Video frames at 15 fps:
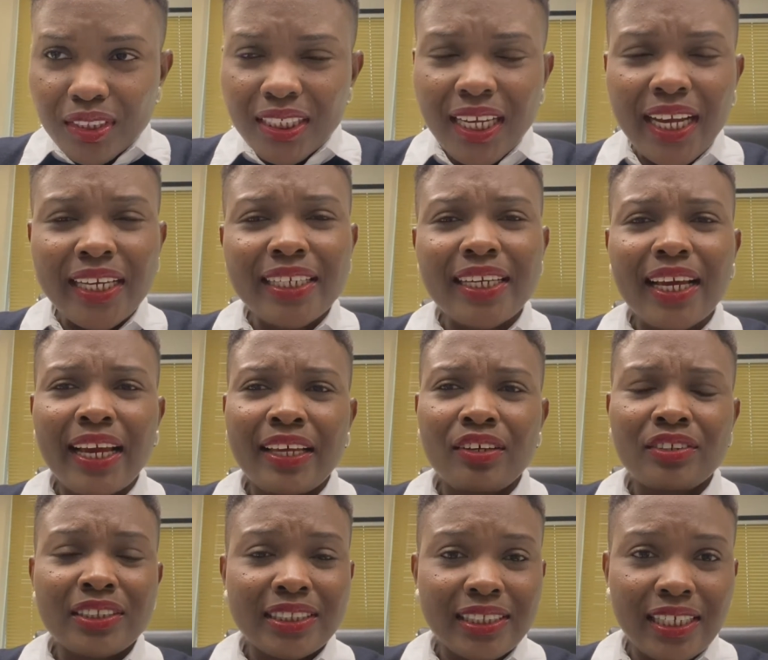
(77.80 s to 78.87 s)
And I
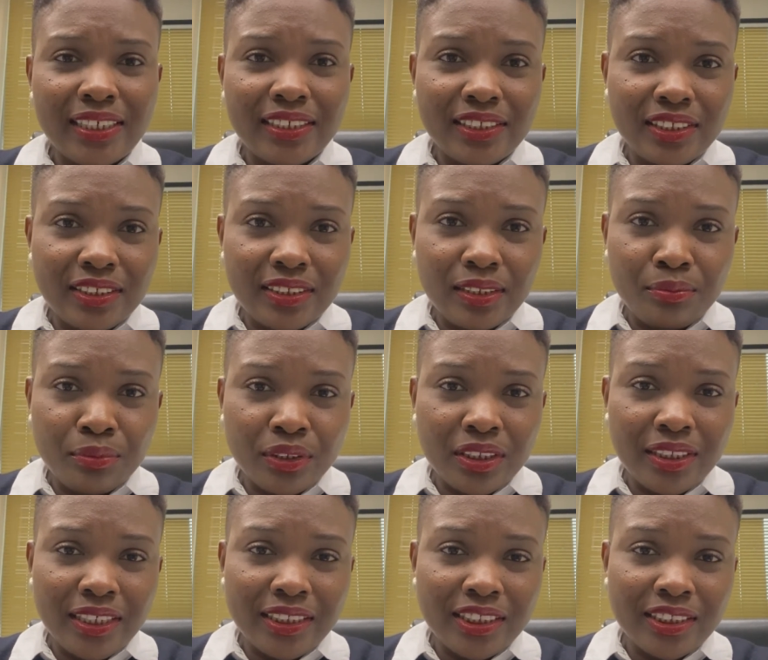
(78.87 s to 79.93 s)
understand it's a model
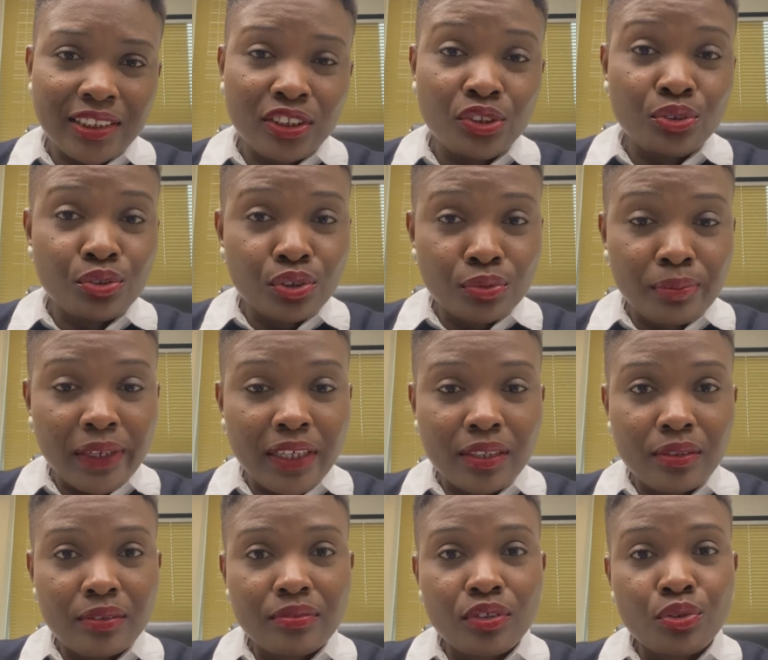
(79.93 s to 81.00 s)
that's in use
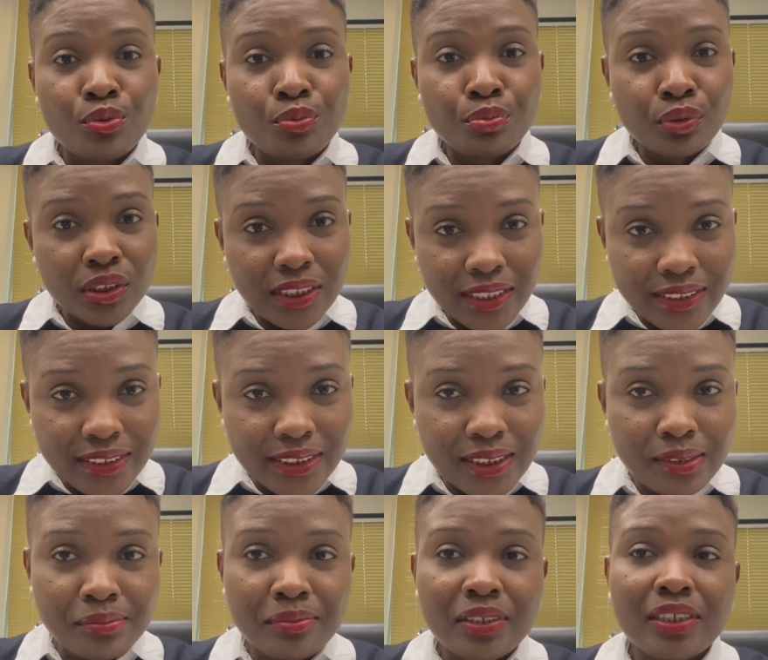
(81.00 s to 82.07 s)
by project
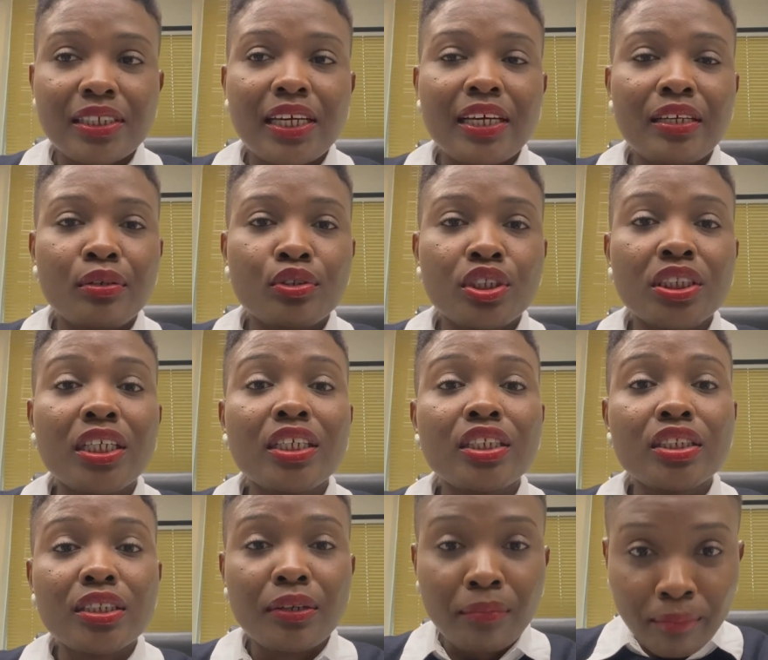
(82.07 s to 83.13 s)
teams and
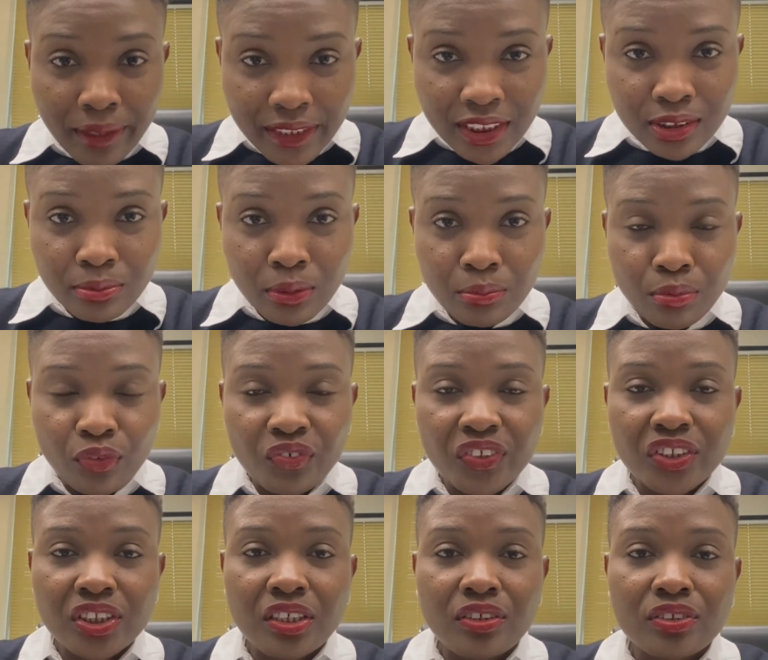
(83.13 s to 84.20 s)
change management
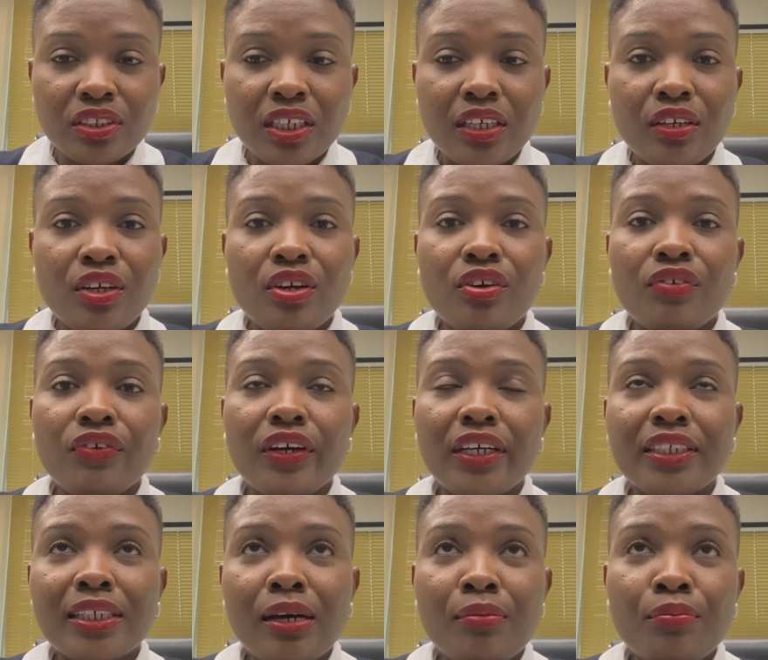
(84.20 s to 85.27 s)
professionals. For
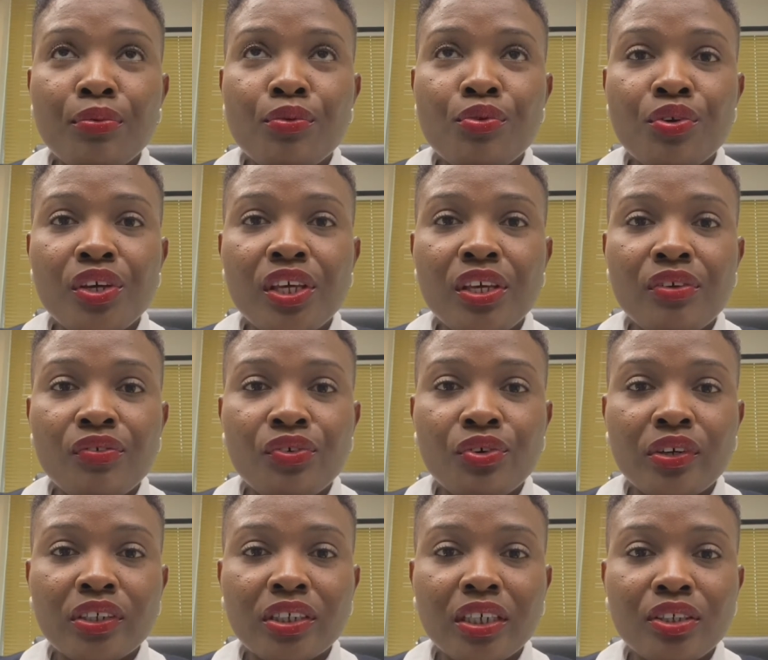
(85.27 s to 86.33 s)
example, if you
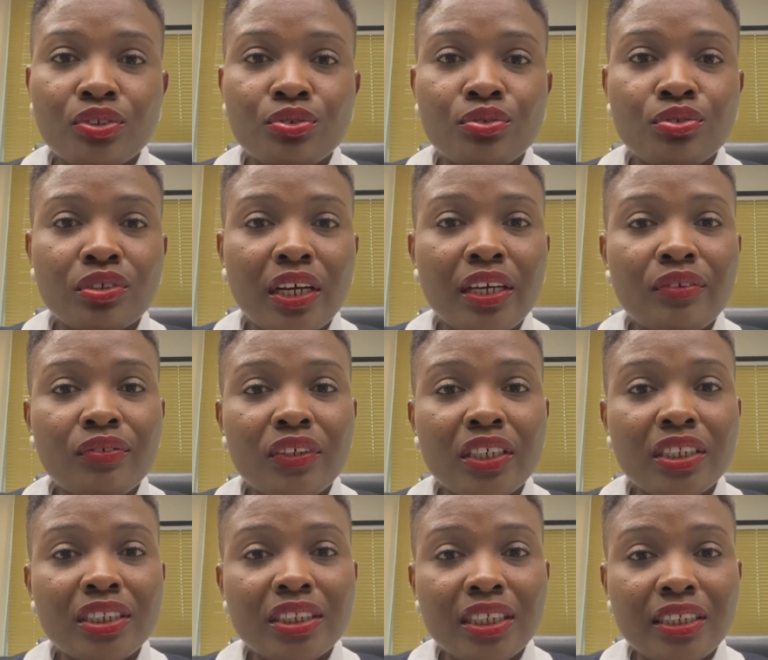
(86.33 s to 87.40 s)
are trying to drive a
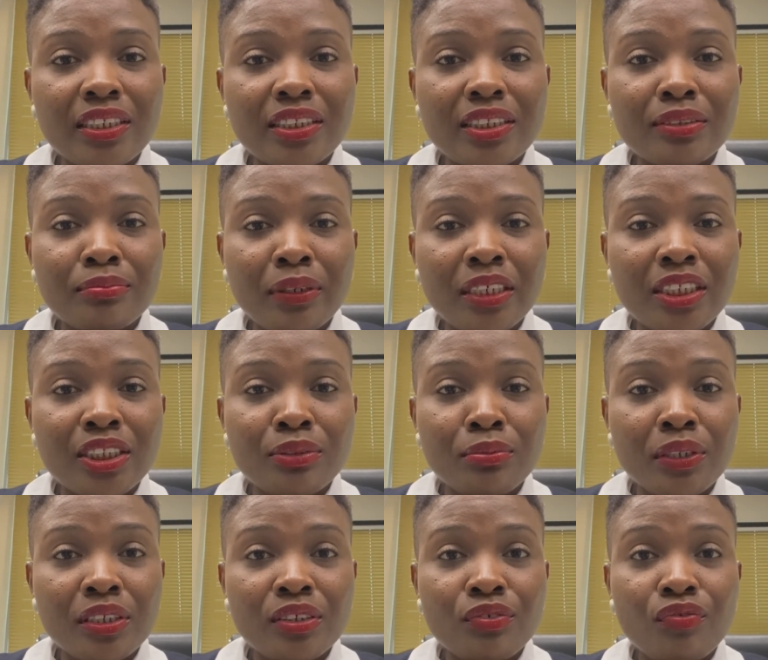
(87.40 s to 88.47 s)
change
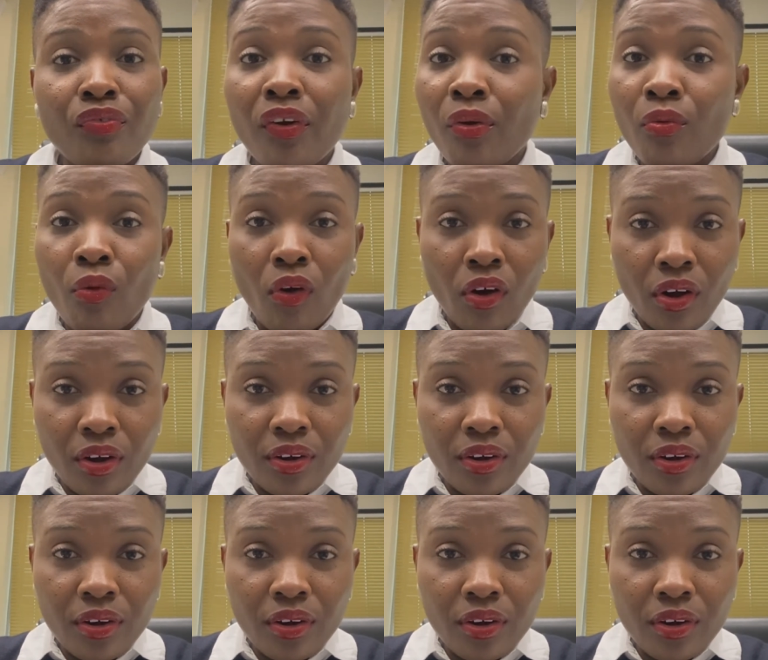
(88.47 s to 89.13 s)
management framework